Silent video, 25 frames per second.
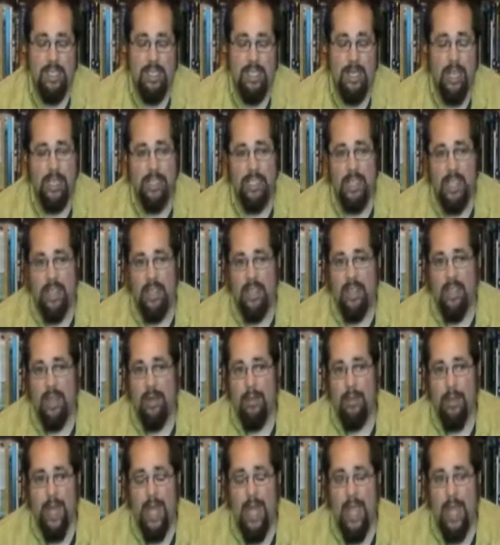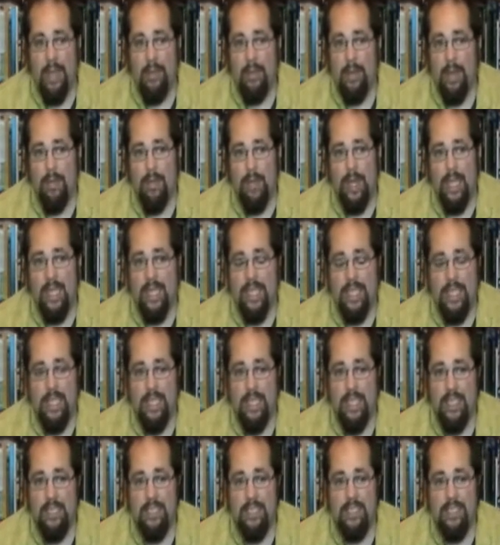You know, as I thought back about my
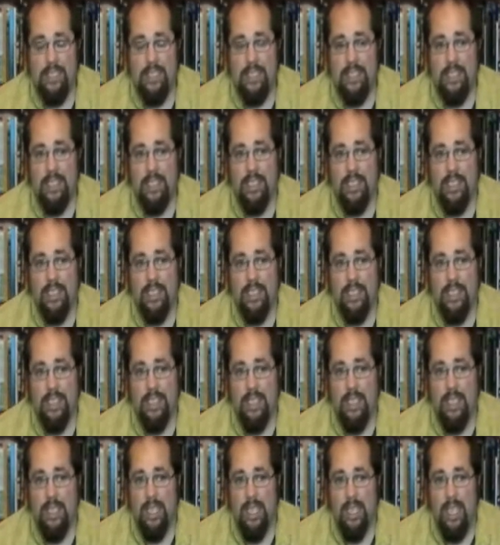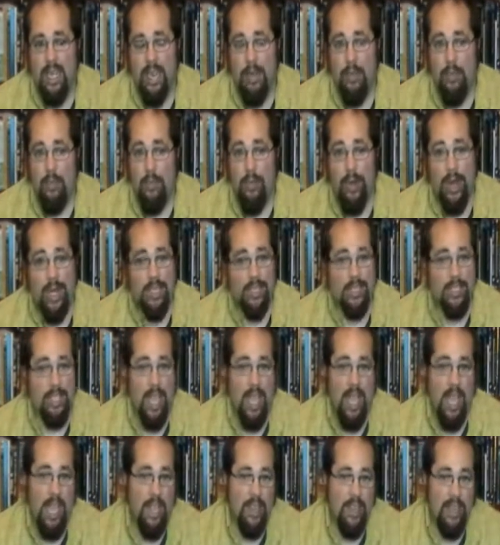kids' And I praise
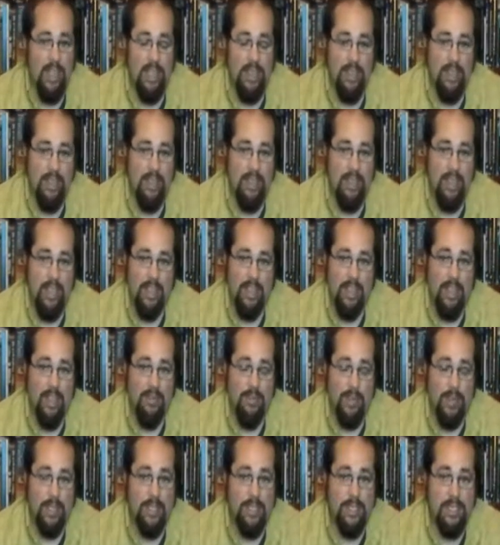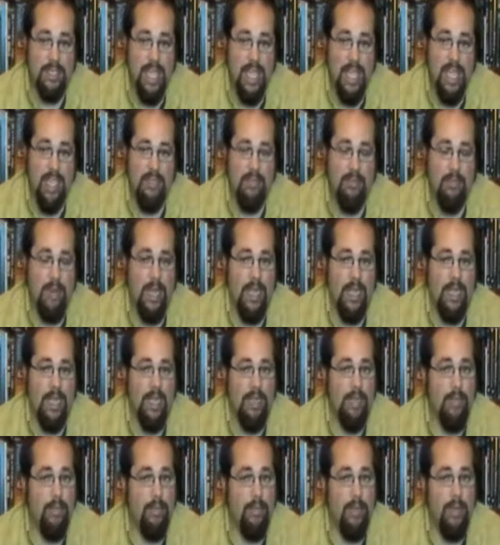God that, that they've been saved by
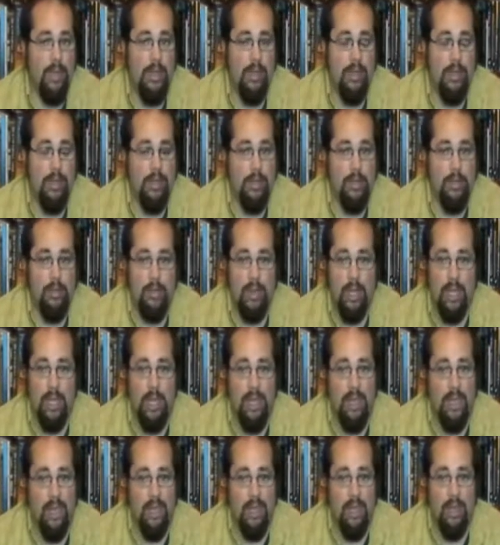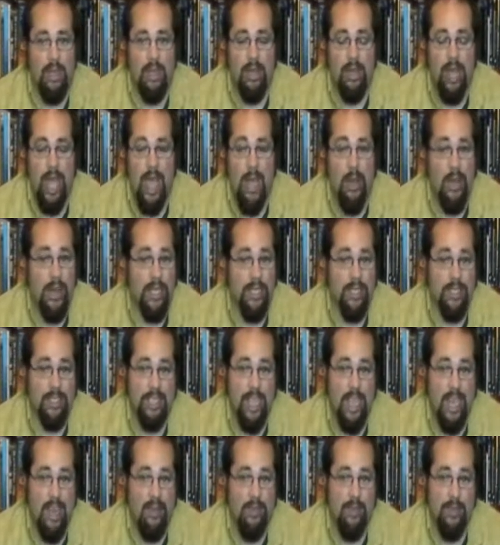Him. But oh, how I
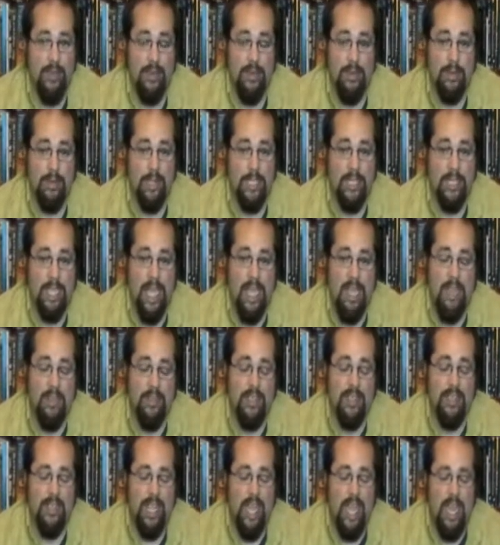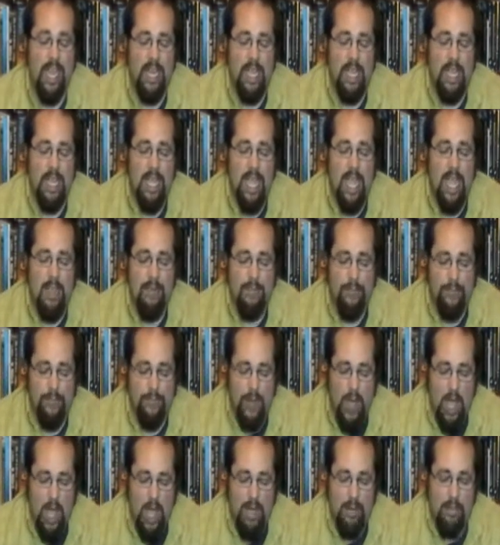desire for them to be saved. And yet, I
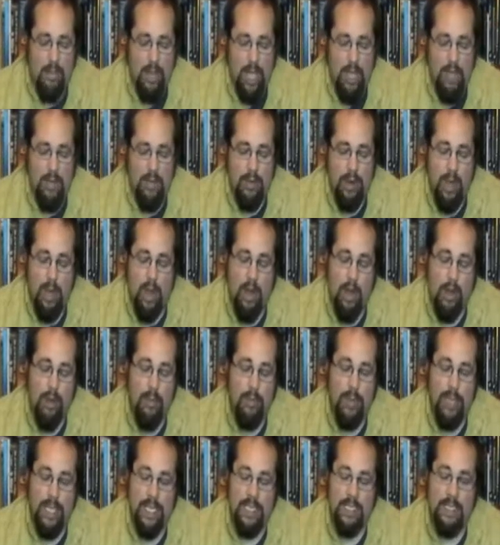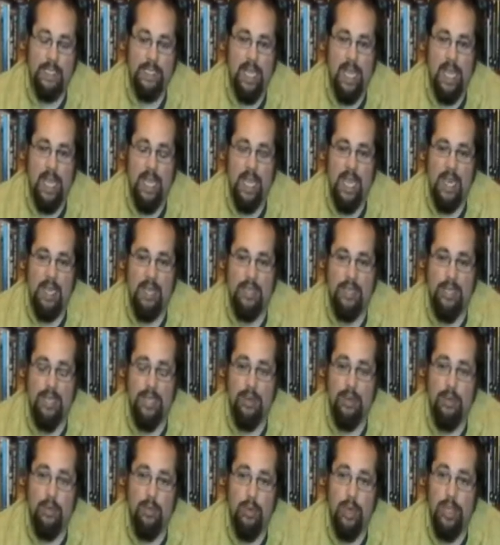fought my own heart because I, I,
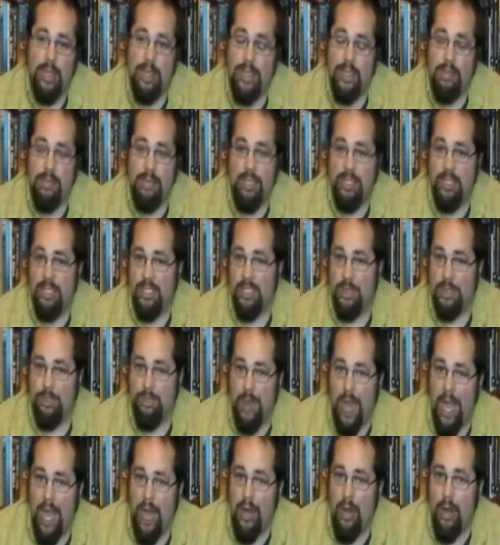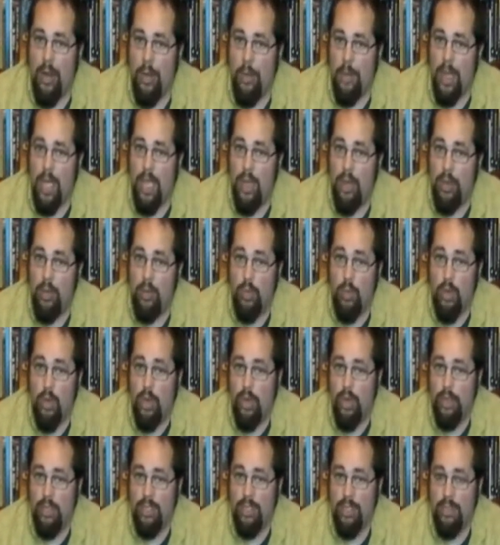didn't want them to just parrot my own
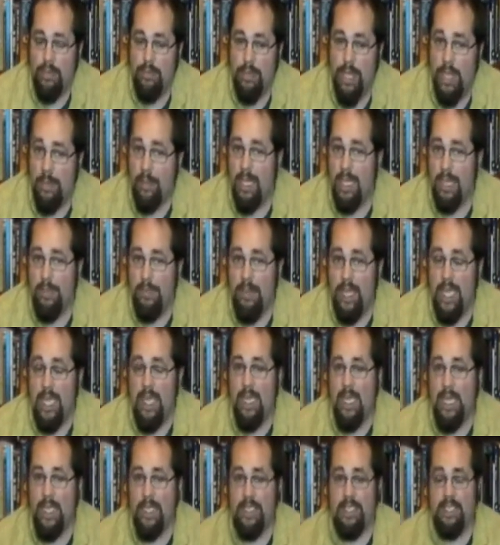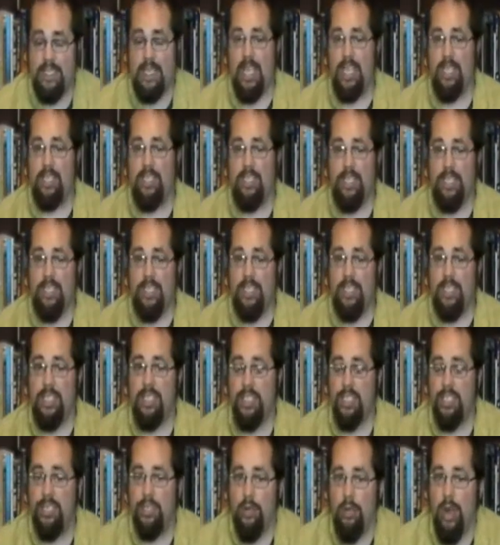words and mimic me and say,
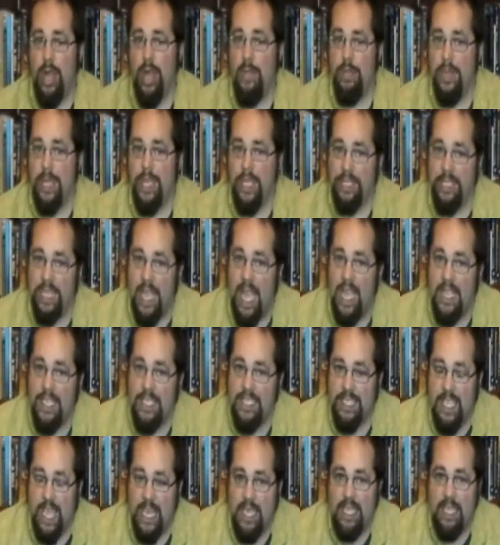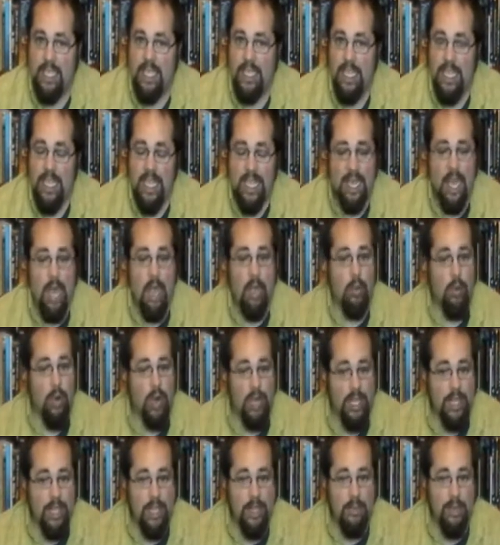Jesus is great because I said it. Now, I
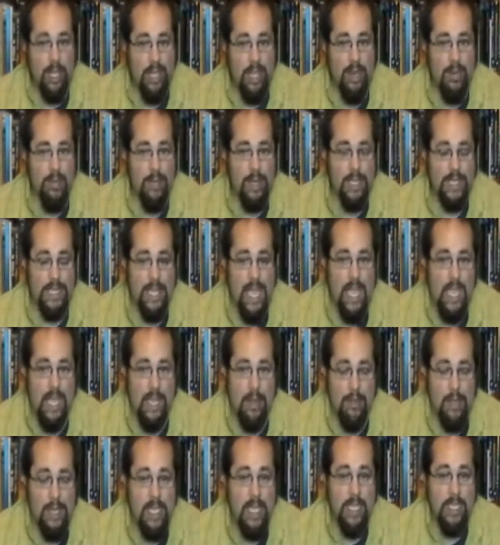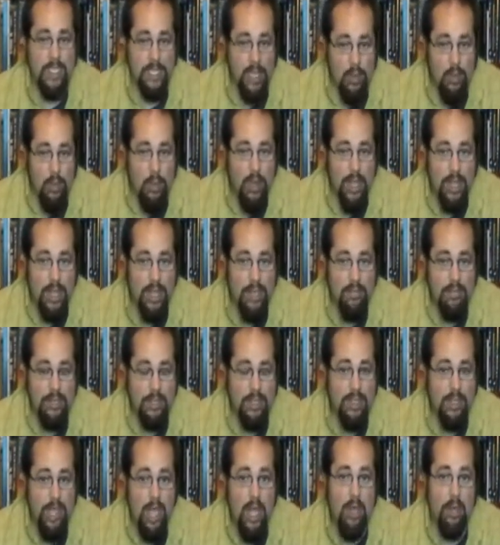wanted them to hear me say it because I want them
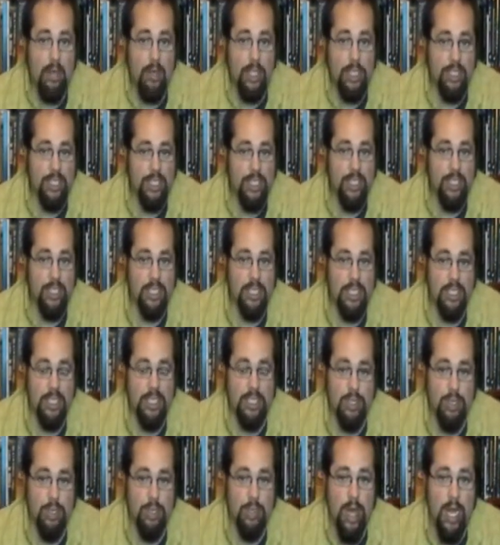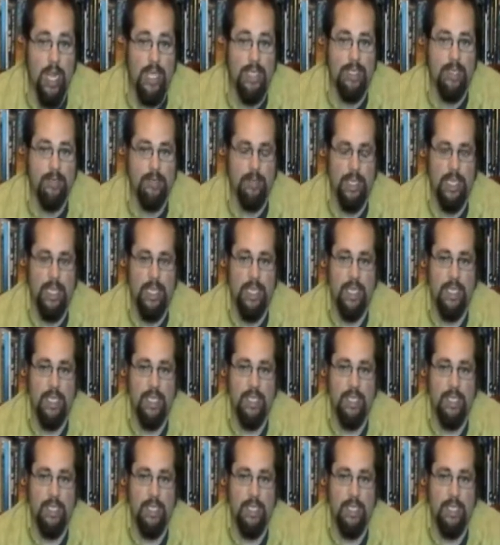to know that Jesus is great to me.